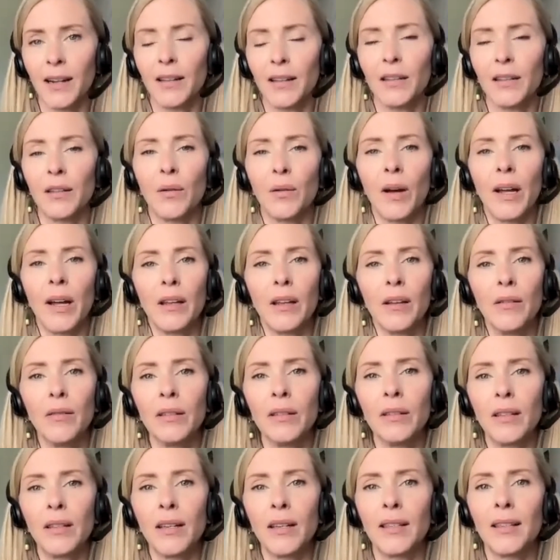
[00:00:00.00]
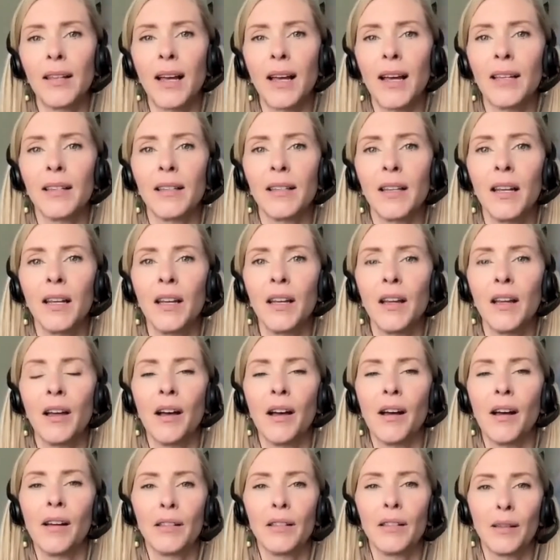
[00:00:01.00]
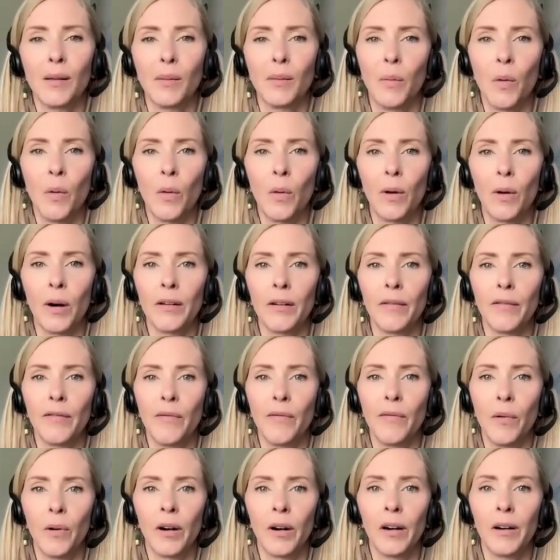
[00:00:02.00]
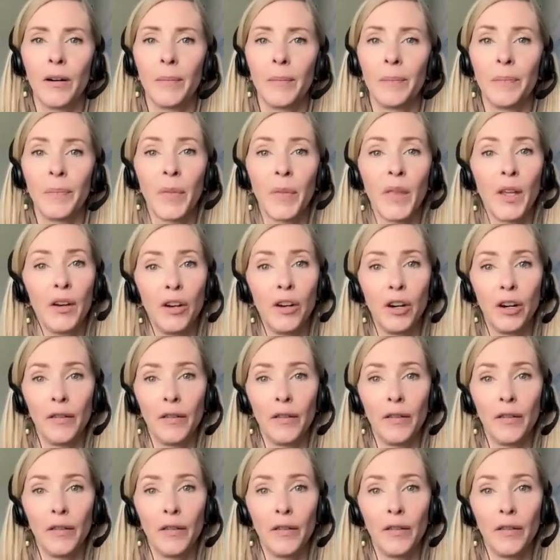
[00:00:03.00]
And so I use this as a support for the